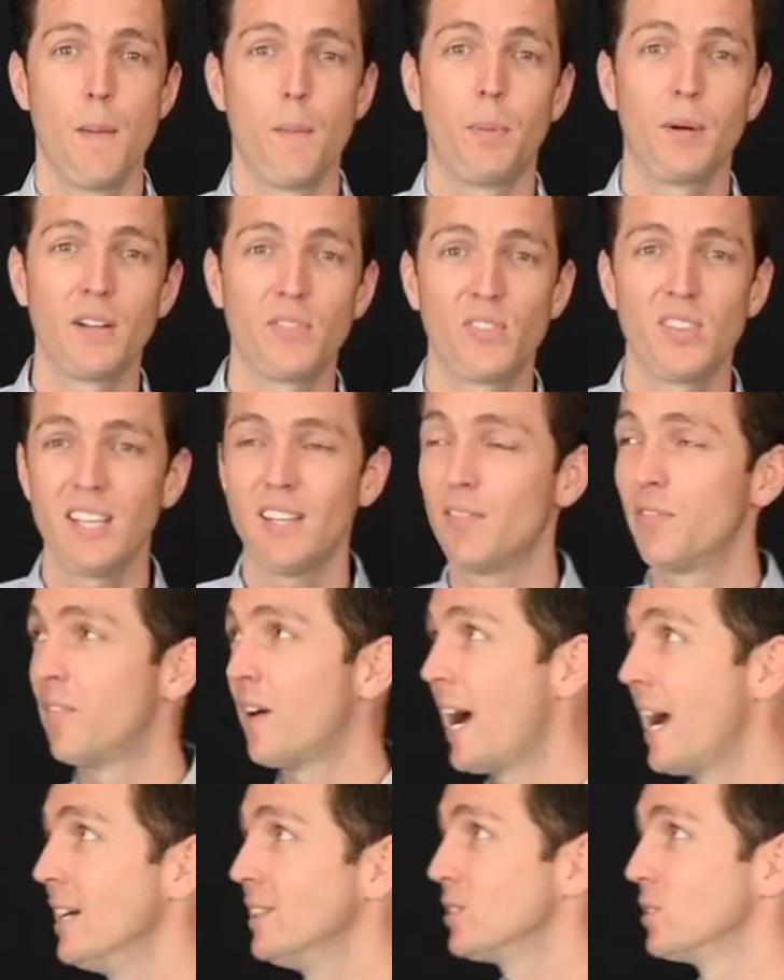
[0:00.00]
But if the
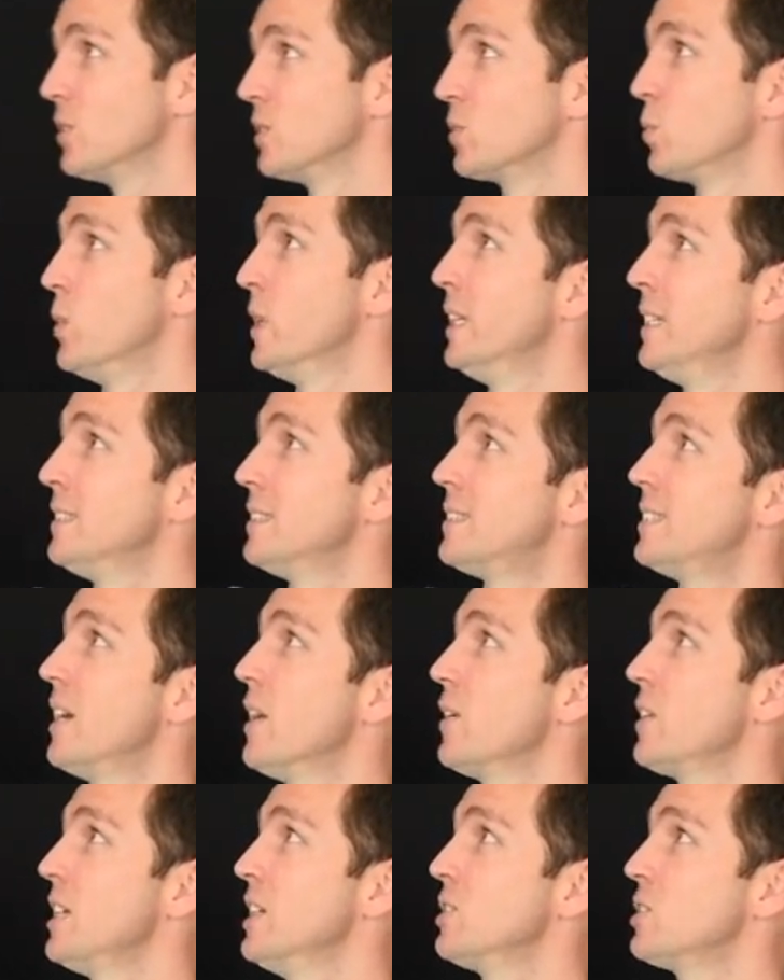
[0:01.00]
advisor is willing to
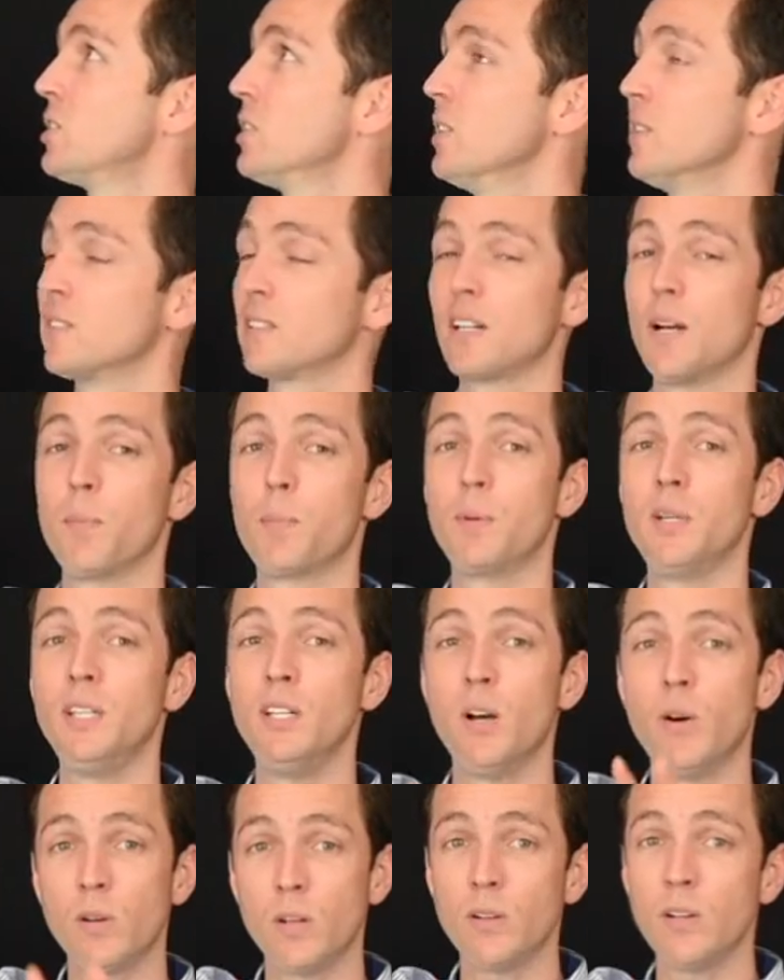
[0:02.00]
tell the insurance company,
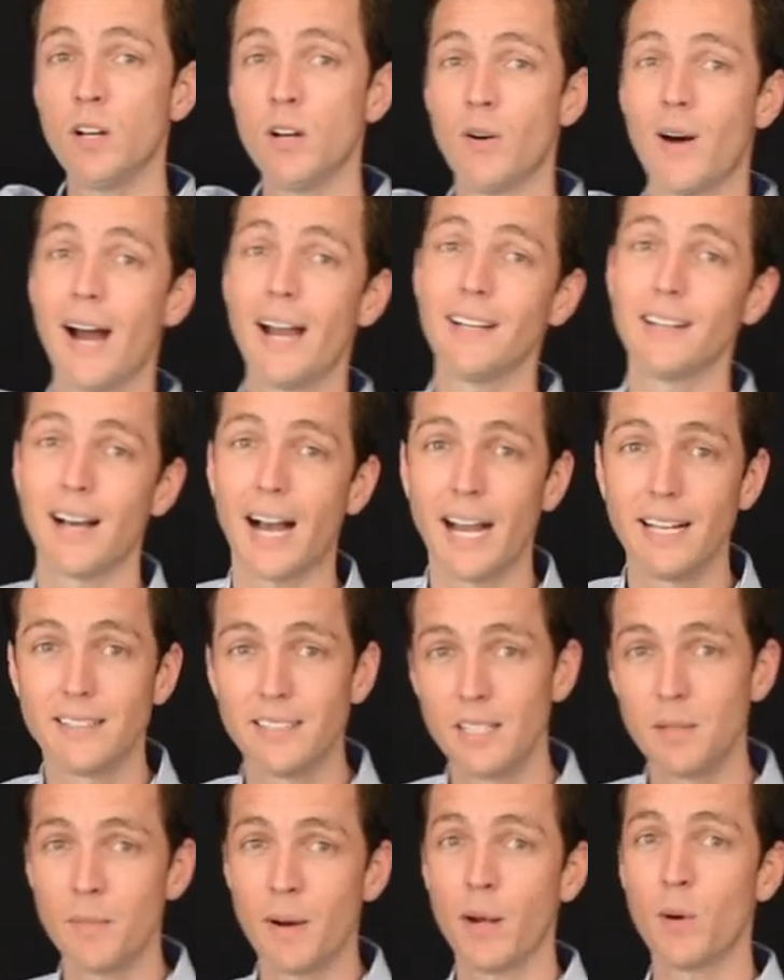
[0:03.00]
no, I
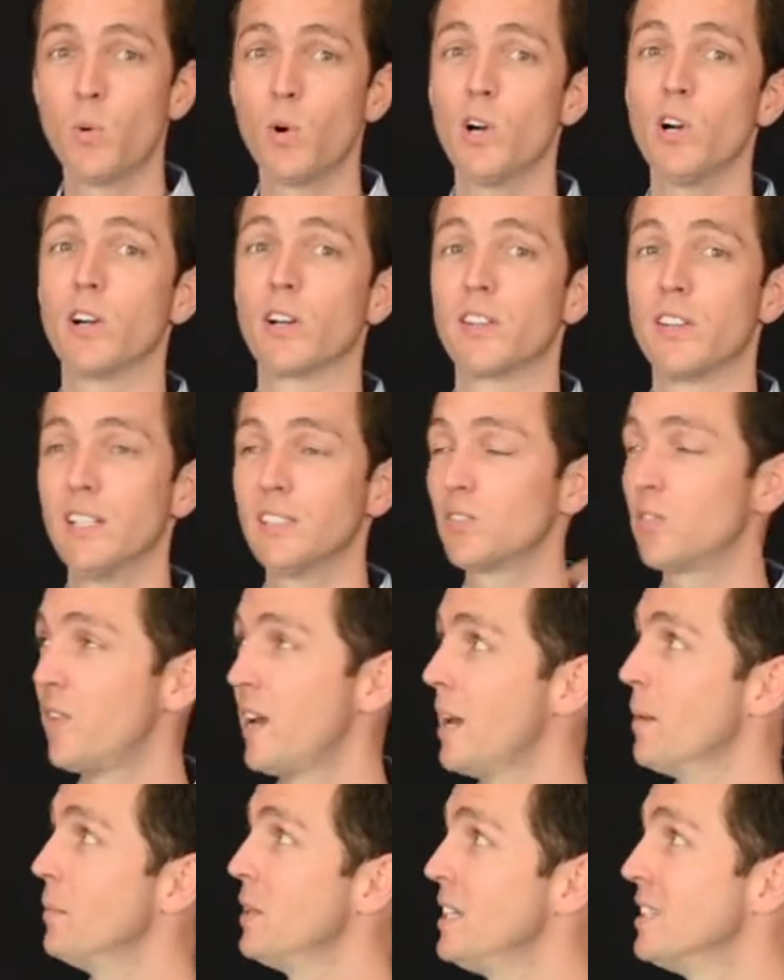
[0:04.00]
did my work. This
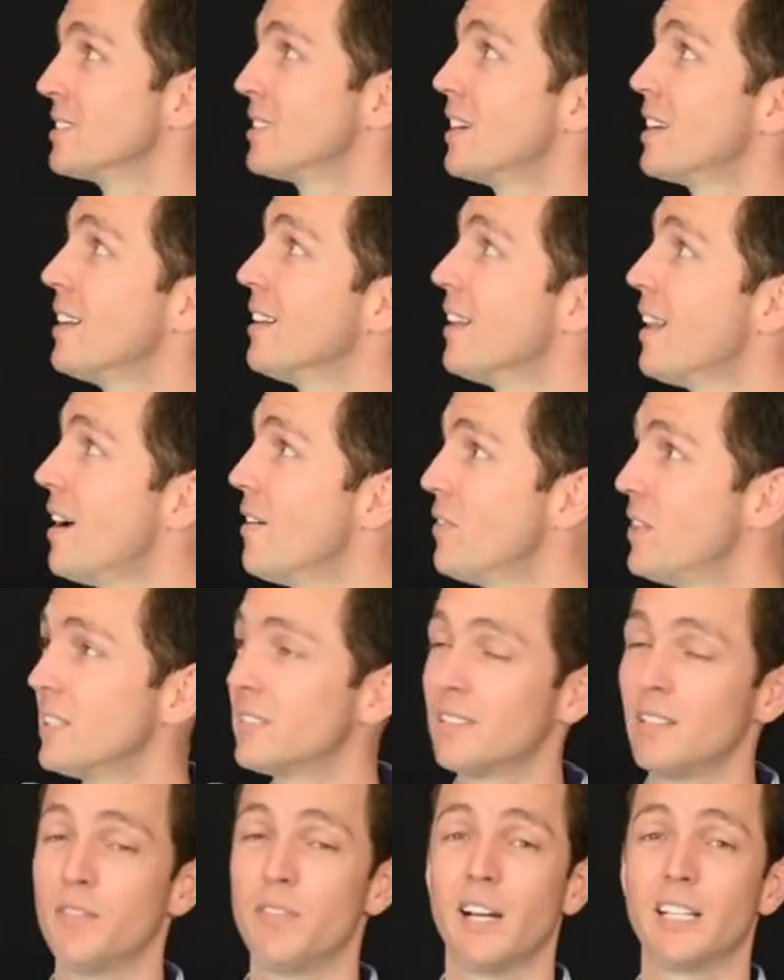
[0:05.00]
family is going to love
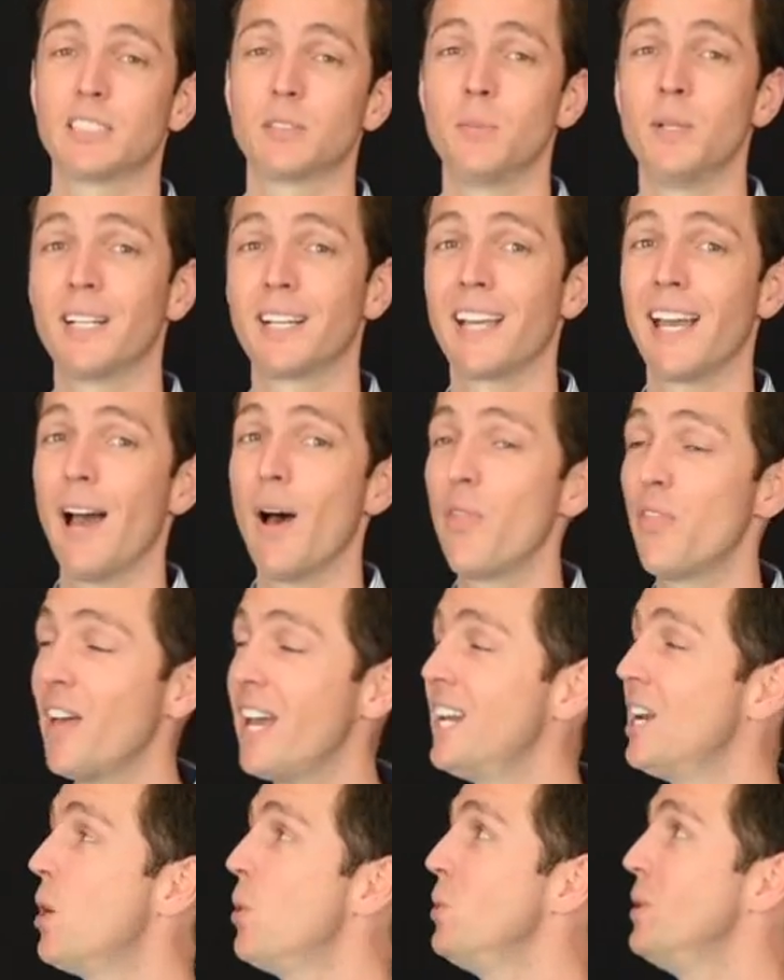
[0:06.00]
this investment account.
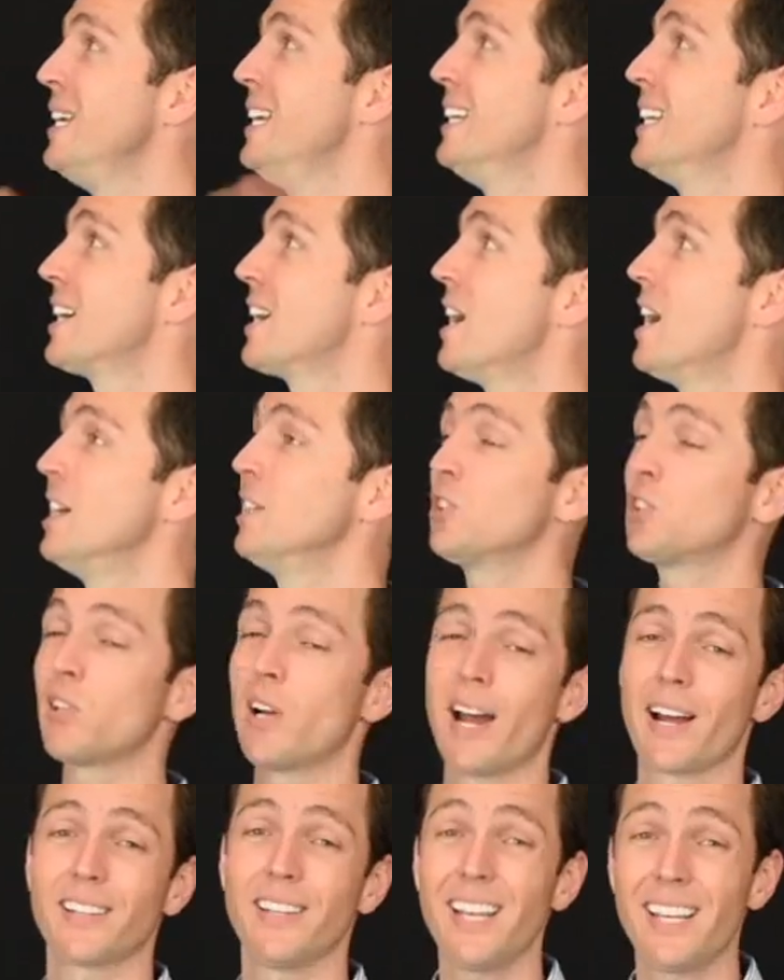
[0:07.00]
They don't need a
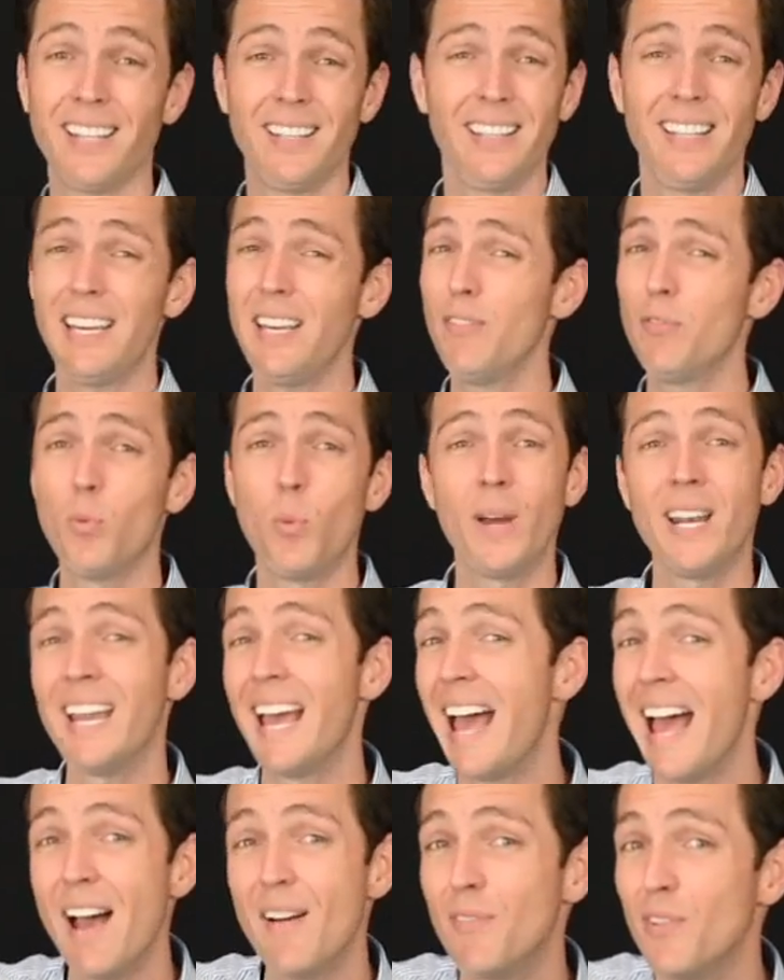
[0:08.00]
contract. They can leave
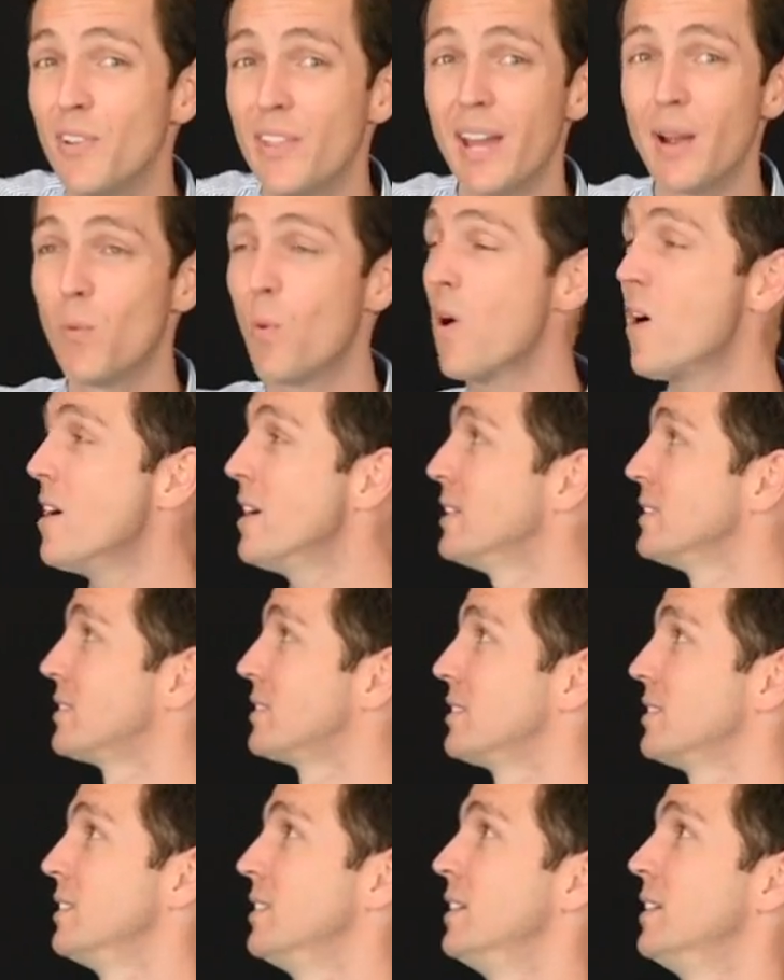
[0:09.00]
whenever they
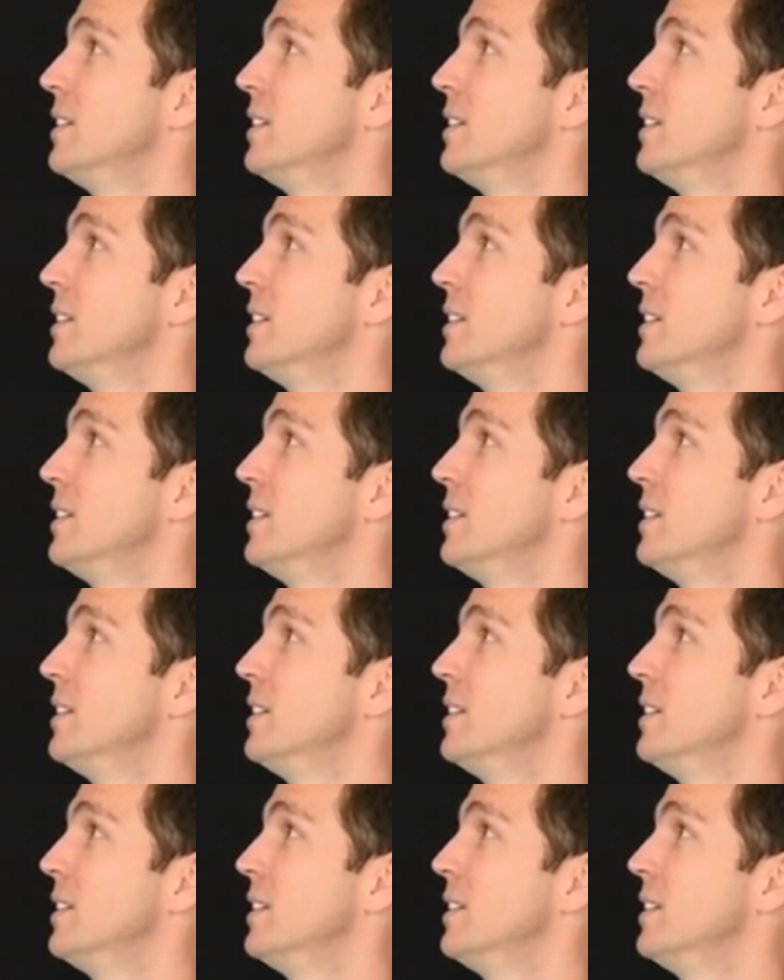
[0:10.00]
want.